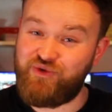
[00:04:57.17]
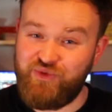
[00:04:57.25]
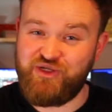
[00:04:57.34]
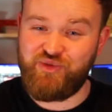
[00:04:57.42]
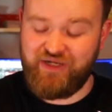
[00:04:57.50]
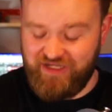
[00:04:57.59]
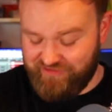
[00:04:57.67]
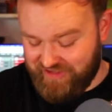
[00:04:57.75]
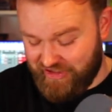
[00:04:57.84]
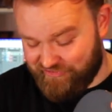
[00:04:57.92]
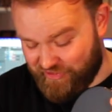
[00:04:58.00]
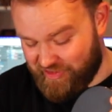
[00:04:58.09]
which we're going to
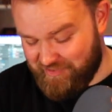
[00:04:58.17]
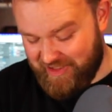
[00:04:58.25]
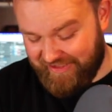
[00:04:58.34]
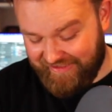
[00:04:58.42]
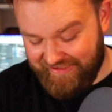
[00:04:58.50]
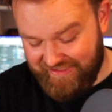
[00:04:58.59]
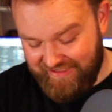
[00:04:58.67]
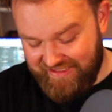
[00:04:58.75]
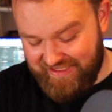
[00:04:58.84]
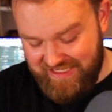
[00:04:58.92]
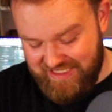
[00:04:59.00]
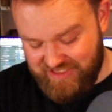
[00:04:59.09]
go through in a minute,
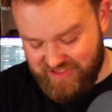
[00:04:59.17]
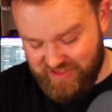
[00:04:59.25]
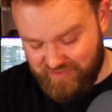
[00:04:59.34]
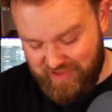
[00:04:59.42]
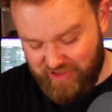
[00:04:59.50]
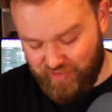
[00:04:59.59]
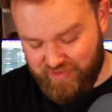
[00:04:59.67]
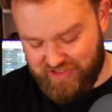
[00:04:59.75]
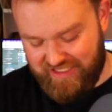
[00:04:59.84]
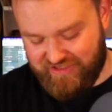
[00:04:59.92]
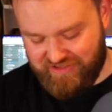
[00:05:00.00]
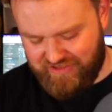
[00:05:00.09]
is the pickup
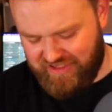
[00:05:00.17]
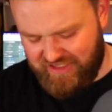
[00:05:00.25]
selector.